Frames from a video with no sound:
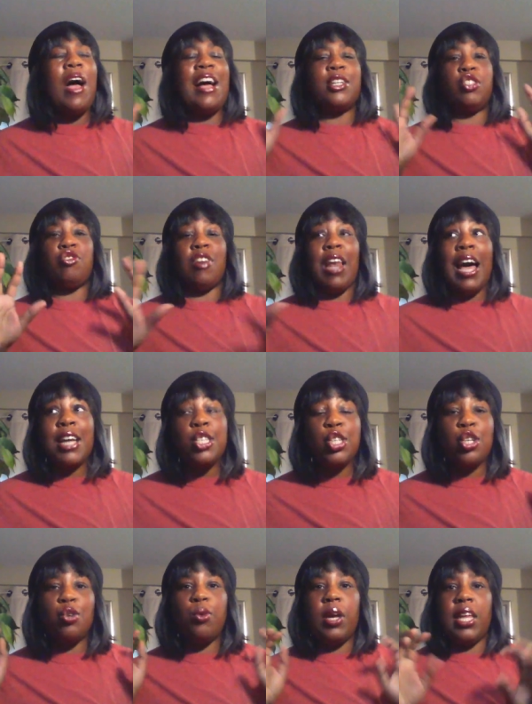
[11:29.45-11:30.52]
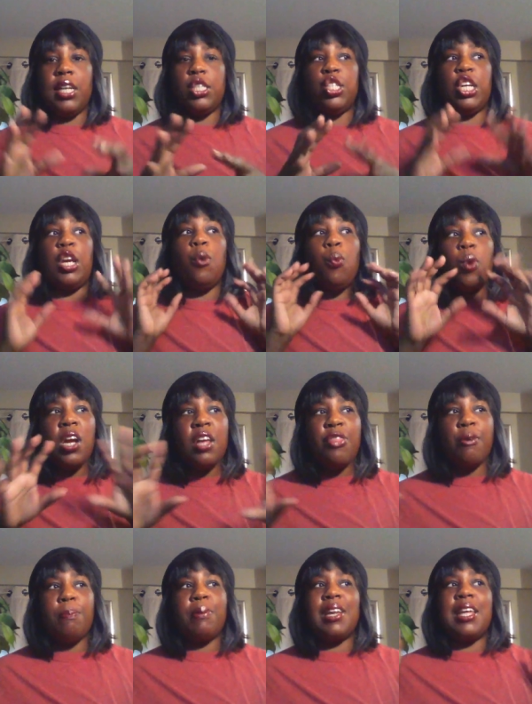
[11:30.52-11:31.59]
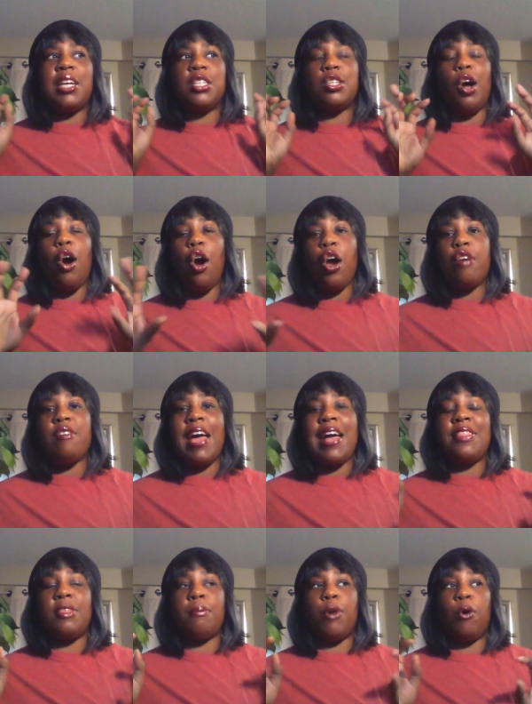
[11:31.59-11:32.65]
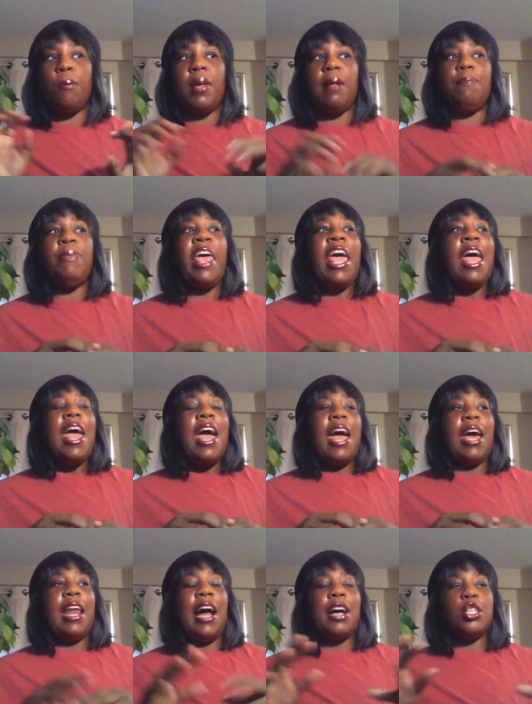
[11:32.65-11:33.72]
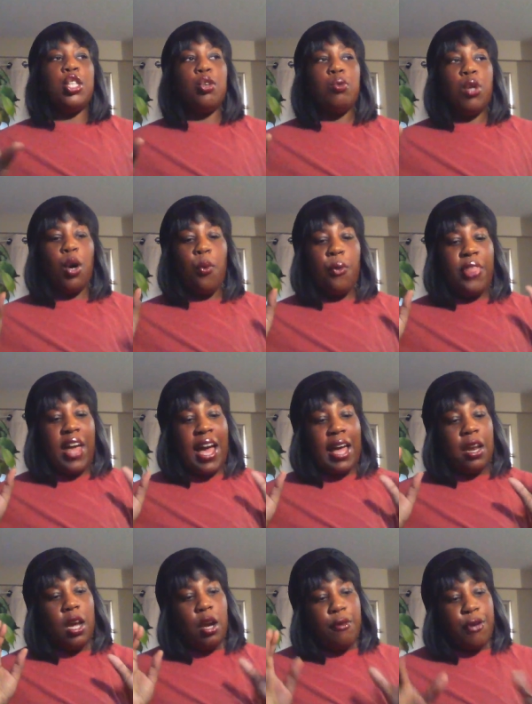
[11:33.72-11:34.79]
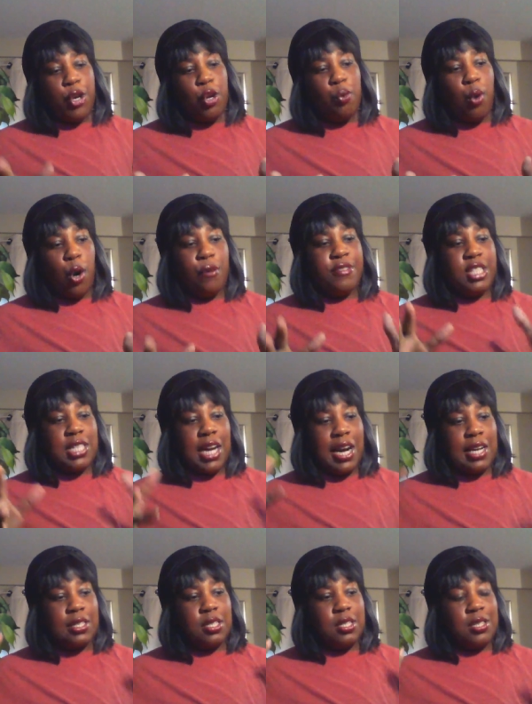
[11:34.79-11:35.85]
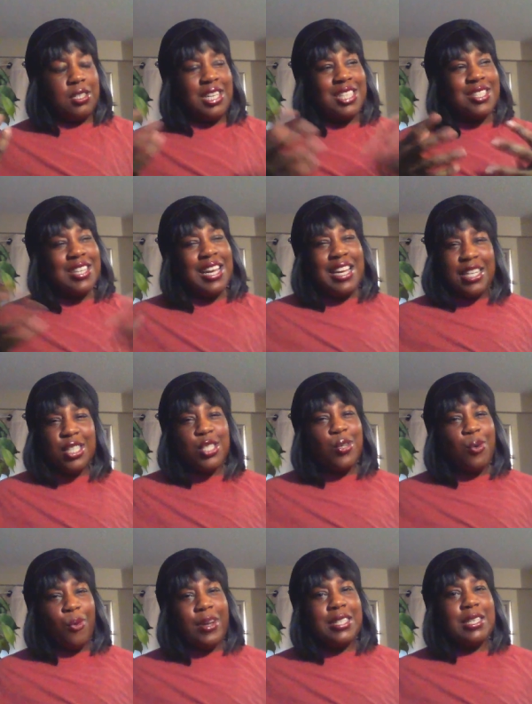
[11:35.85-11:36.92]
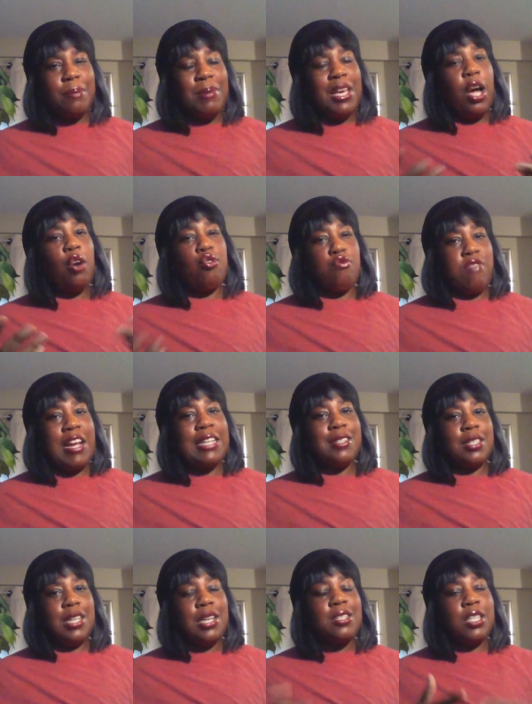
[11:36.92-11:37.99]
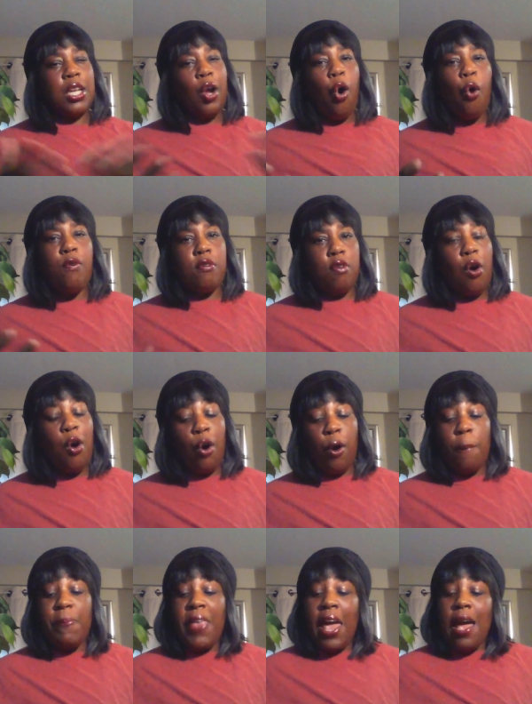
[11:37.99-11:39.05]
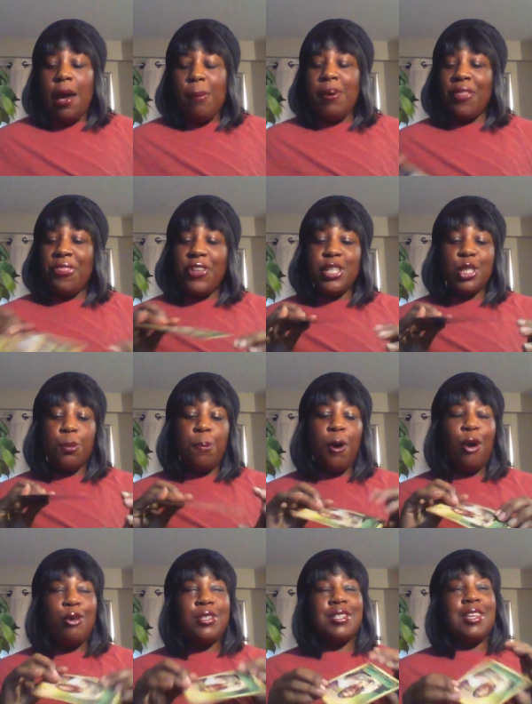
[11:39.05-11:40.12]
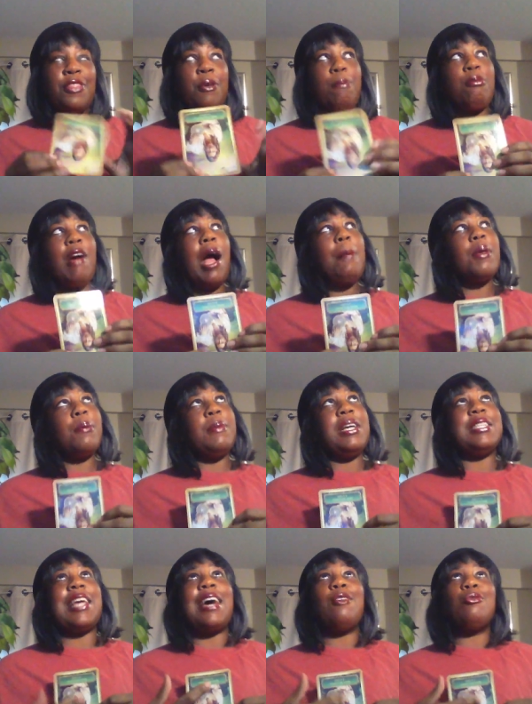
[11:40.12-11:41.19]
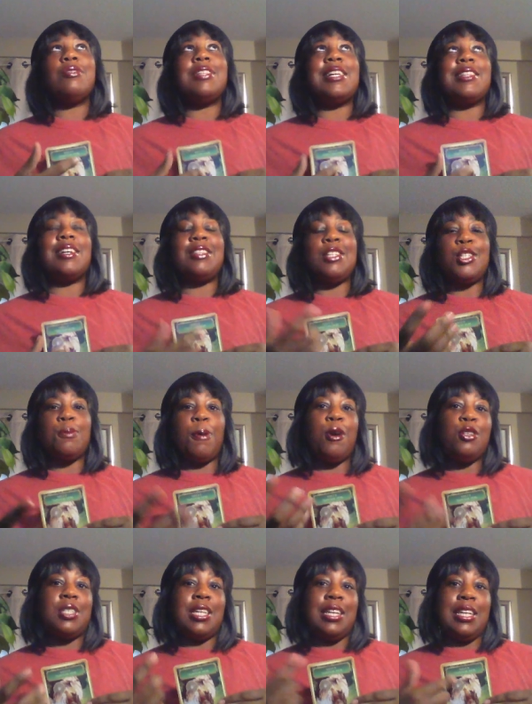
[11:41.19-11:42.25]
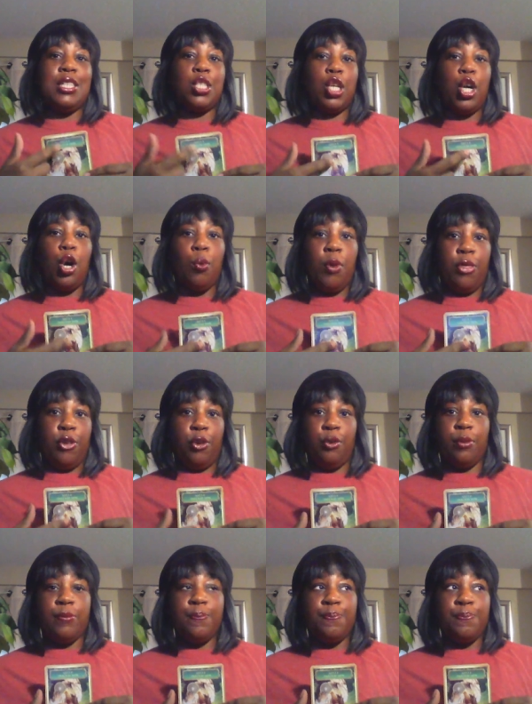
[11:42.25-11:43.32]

astrological energy and where the planets are at the moment. And I do know that for you earth signs, this is going to be a great season overall. But this person, the problem is, I don't think that this person needs to go with you.